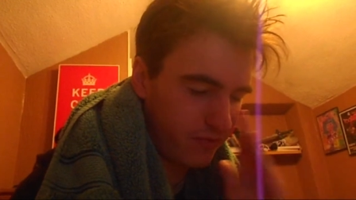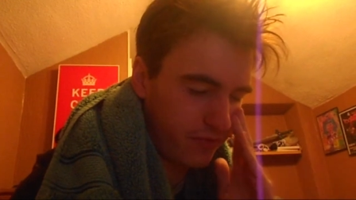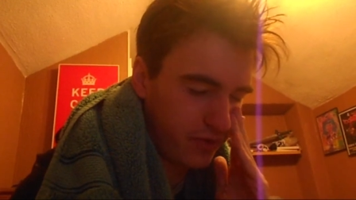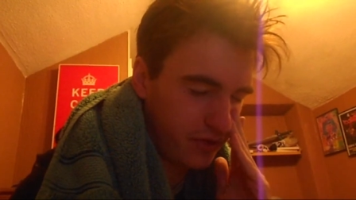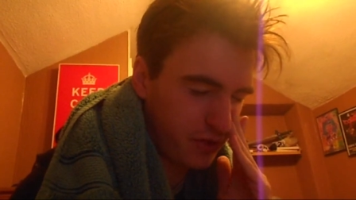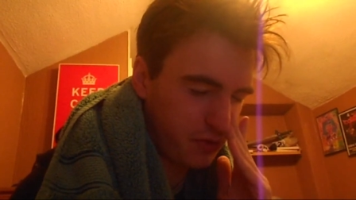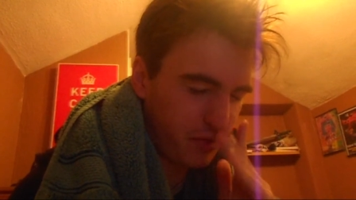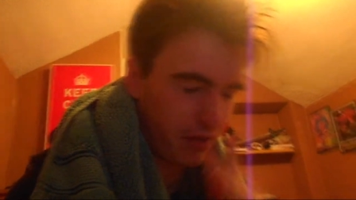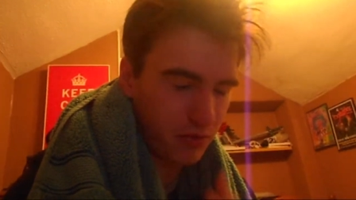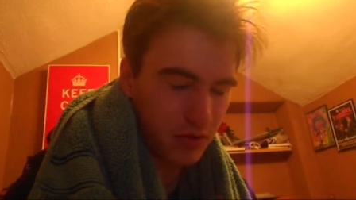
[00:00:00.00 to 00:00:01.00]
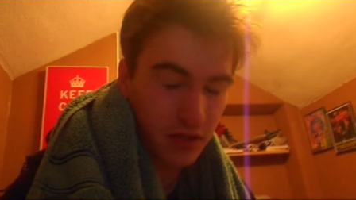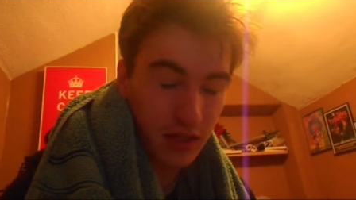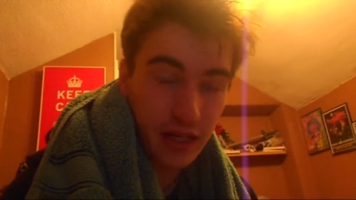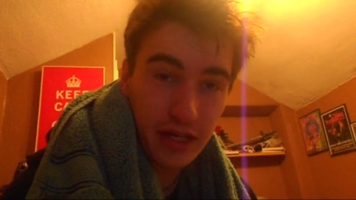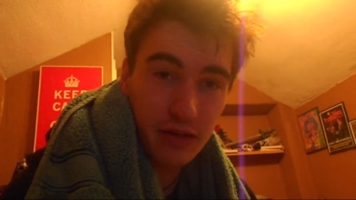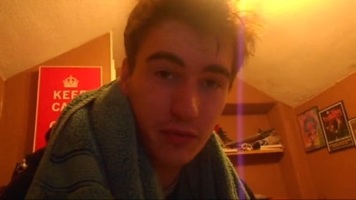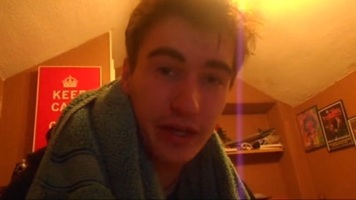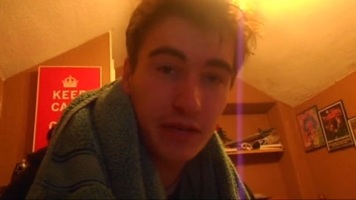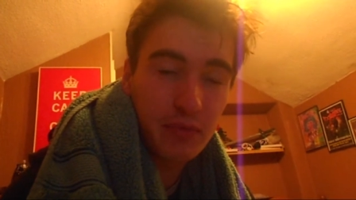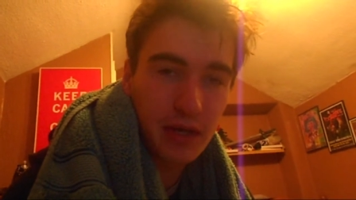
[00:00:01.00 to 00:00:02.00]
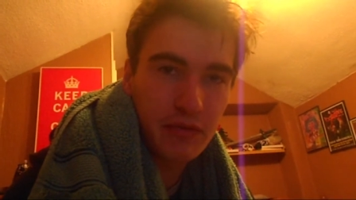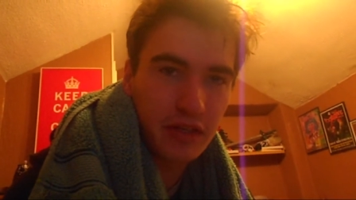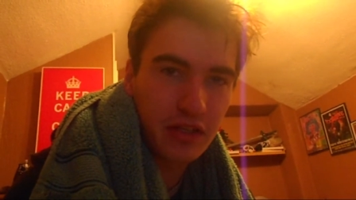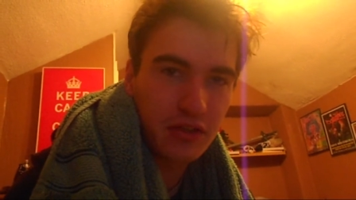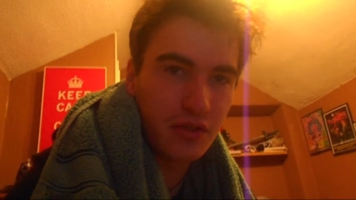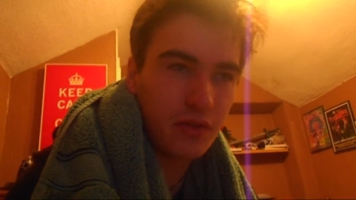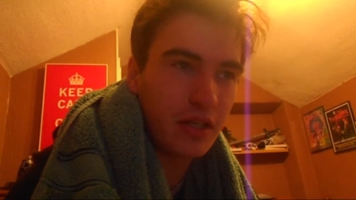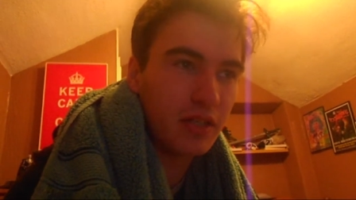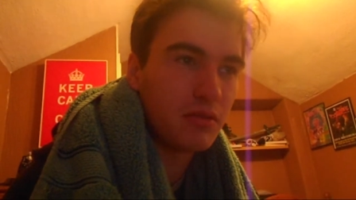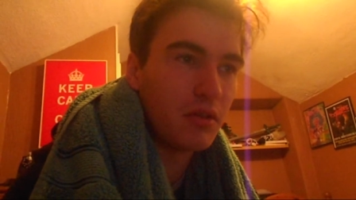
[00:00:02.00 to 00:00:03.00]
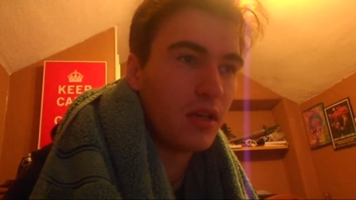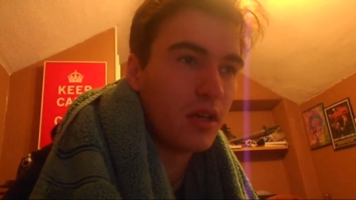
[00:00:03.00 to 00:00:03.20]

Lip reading: finish this week, because the week I've been having in uni is